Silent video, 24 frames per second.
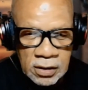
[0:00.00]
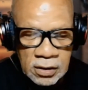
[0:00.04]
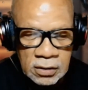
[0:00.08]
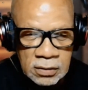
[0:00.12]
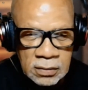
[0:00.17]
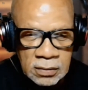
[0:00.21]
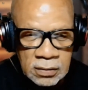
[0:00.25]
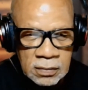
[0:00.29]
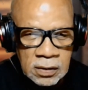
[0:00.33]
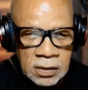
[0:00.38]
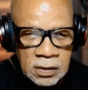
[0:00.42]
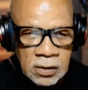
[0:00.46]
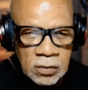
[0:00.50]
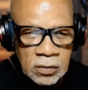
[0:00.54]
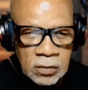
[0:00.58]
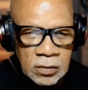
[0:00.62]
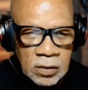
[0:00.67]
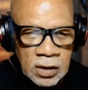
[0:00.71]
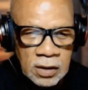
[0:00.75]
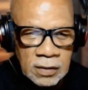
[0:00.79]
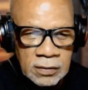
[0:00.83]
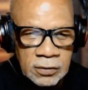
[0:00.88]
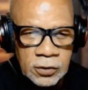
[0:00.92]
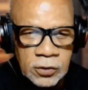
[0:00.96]
on
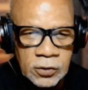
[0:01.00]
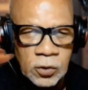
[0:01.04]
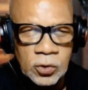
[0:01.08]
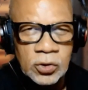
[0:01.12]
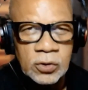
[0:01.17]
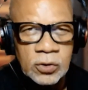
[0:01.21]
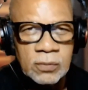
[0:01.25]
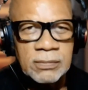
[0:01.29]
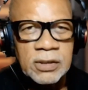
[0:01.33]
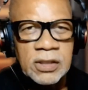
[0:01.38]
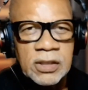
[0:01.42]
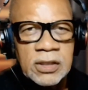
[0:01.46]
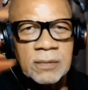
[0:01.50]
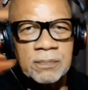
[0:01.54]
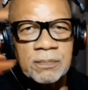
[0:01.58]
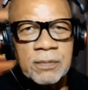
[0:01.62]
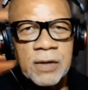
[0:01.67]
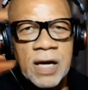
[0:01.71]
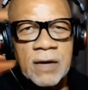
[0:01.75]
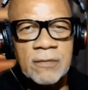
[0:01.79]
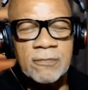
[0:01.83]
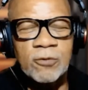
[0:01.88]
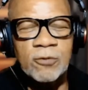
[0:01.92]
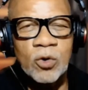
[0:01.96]
other social media
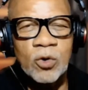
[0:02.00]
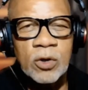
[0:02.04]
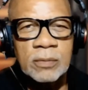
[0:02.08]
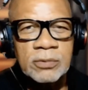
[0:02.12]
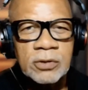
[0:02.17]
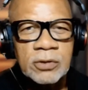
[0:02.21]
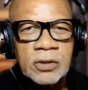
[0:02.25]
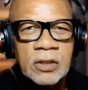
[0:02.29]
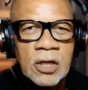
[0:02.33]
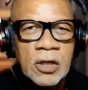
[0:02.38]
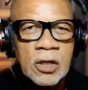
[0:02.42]
platforms.